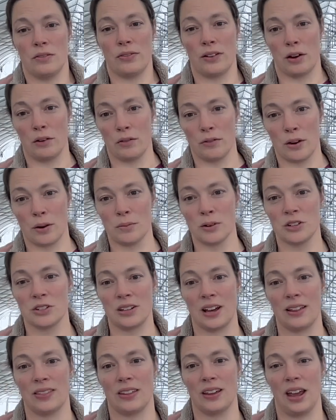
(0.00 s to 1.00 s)
flower farmers
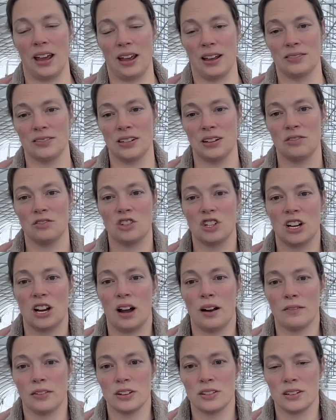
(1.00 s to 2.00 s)
at the AFCFG
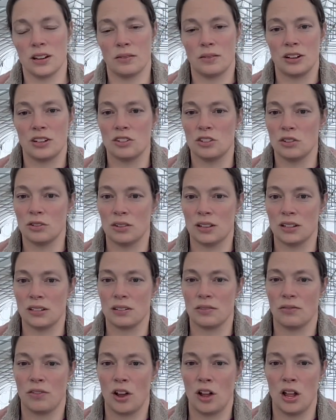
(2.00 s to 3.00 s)
conference I went to
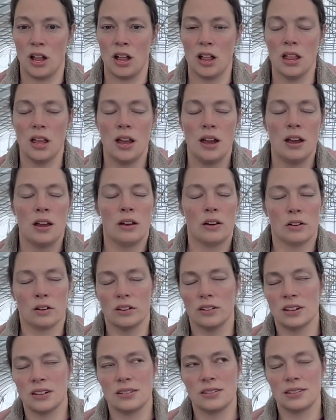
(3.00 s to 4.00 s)
this fall, or
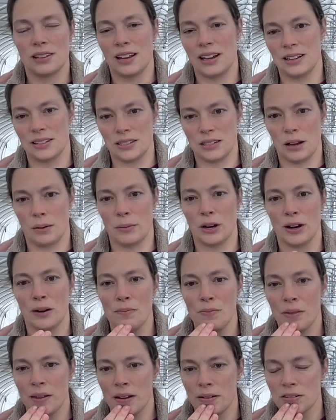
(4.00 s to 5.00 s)
this late summer.
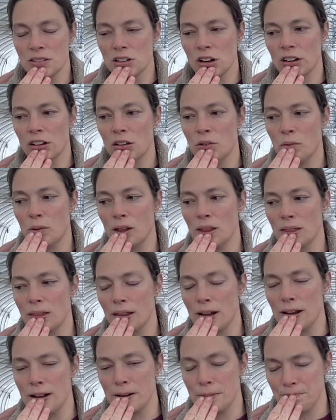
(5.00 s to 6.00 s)
I was talking with
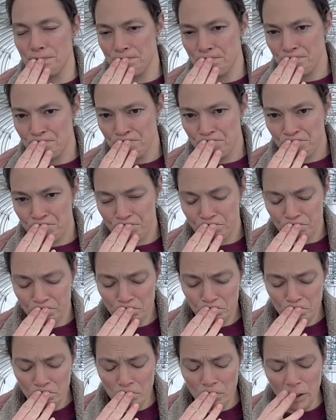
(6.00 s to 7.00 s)

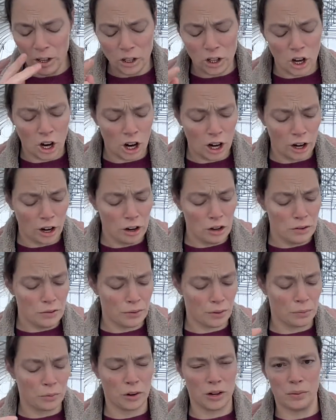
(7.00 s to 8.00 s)
Carl
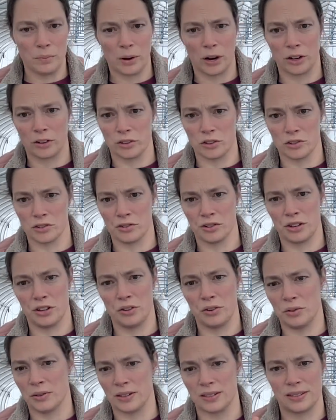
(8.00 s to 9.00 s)
from Green Park Nursery,
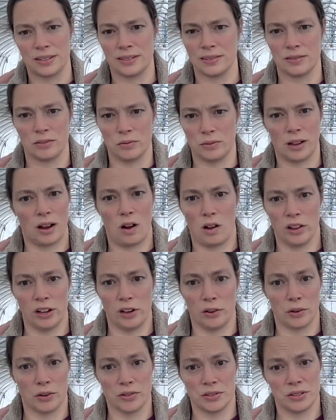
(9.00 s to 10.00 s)
who has all he
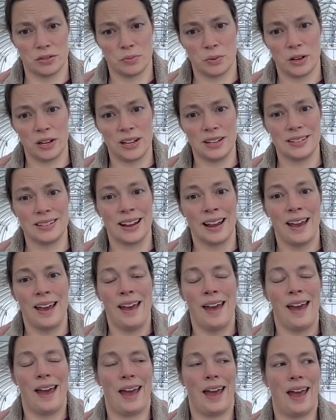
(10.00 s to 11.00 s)
grows is woodies,
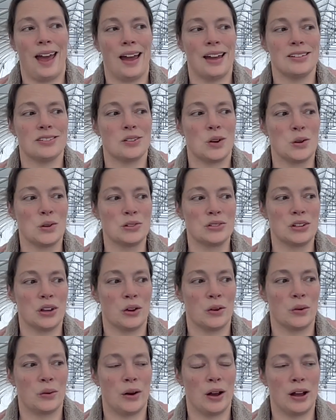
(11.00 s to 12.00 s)
and
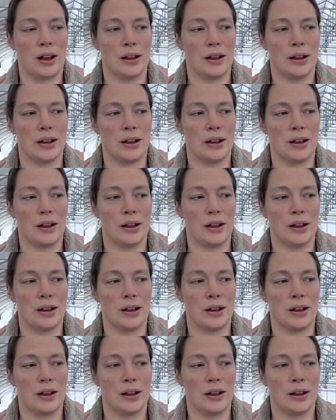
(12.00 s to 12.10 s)
also